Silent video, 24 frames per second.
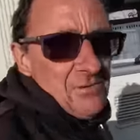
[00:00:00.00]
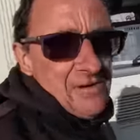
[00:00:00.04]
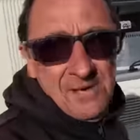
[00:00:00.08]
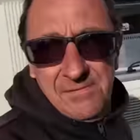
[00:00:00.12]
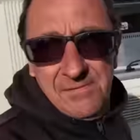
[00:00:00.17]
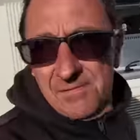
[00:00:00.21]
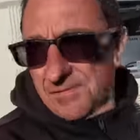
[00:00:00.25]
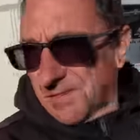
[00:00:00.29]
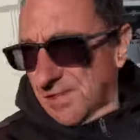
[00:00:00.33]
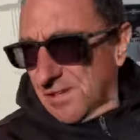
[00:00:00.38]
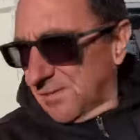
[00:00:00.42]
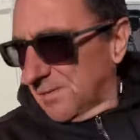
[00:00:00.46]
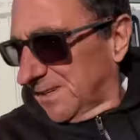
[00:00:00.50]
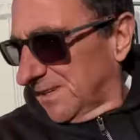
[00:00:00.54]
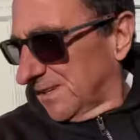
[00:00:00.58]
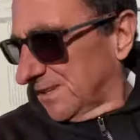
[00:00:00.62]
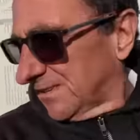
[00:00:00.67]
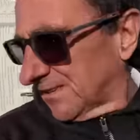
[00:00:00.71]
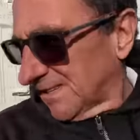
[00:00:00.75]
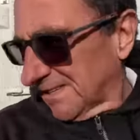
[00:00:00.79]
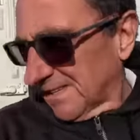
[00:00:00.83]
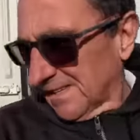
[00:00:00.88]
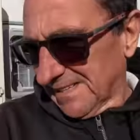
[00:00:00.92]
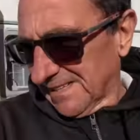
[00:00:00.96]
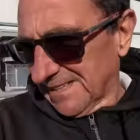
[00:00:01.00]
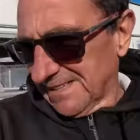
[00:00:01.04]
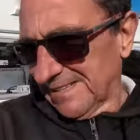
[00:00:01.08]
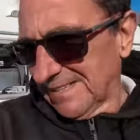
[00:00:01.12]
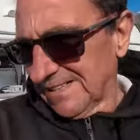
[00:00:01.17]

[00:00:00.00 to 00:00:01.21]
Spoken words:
Ever so easy.